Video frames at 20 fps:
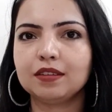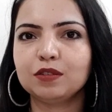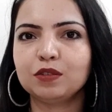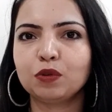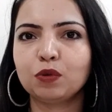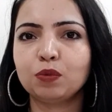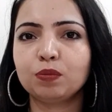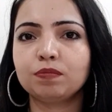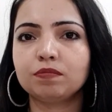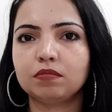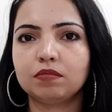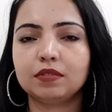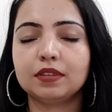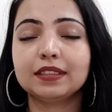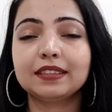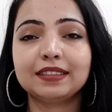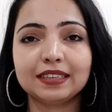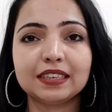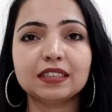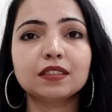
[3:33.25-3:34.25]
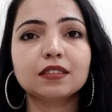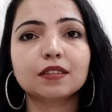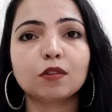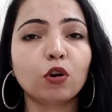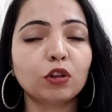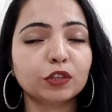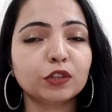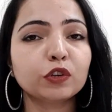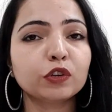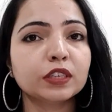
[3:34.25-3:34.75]
So this
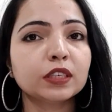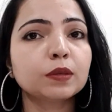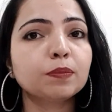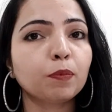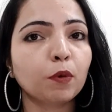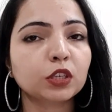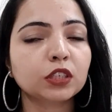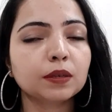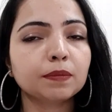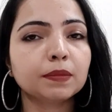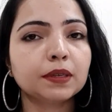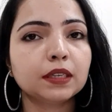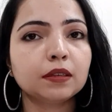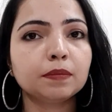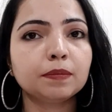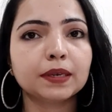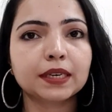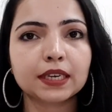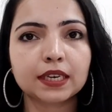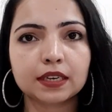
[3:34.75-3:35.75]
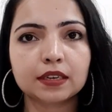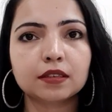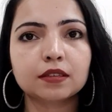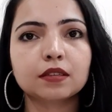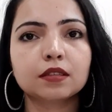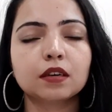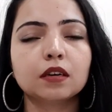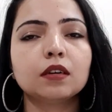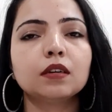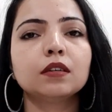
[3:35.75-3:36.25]
also is possible because
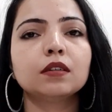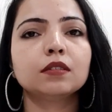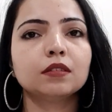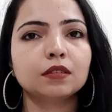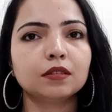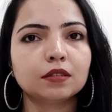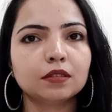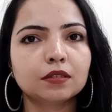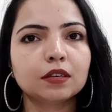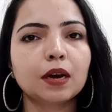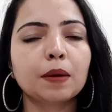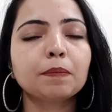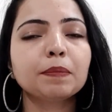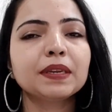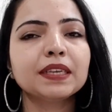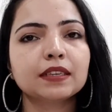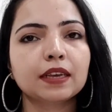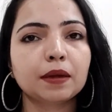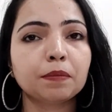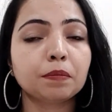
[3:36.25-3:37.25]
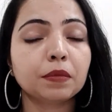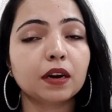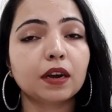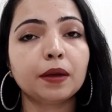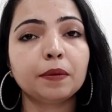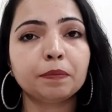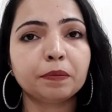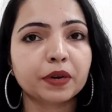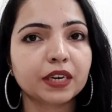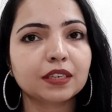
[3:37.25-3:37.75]
the companies are
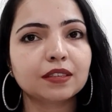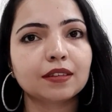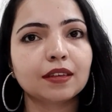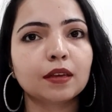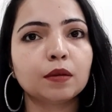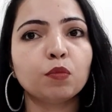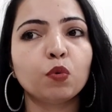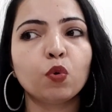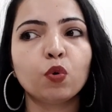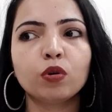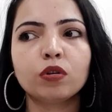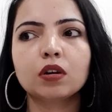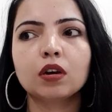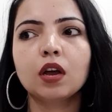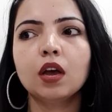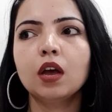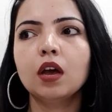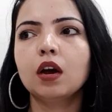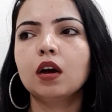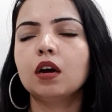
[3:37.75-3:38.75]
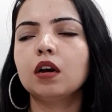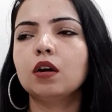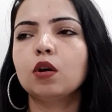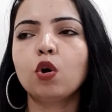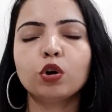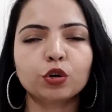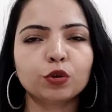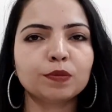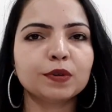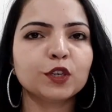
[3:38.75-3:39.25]
embracing more
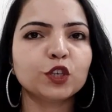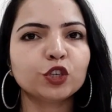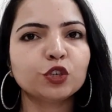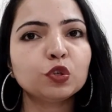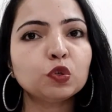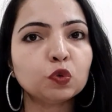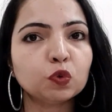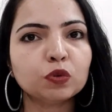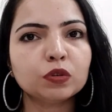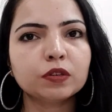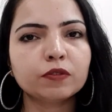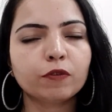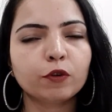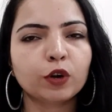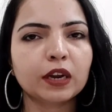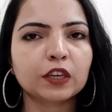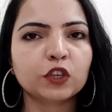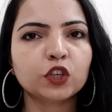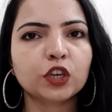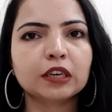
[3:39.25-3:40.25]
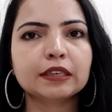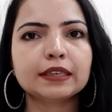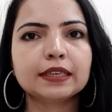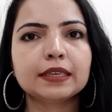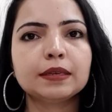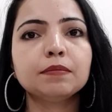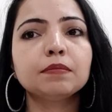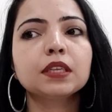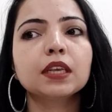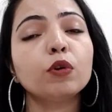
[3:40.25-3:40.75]
automation tools for HR teams.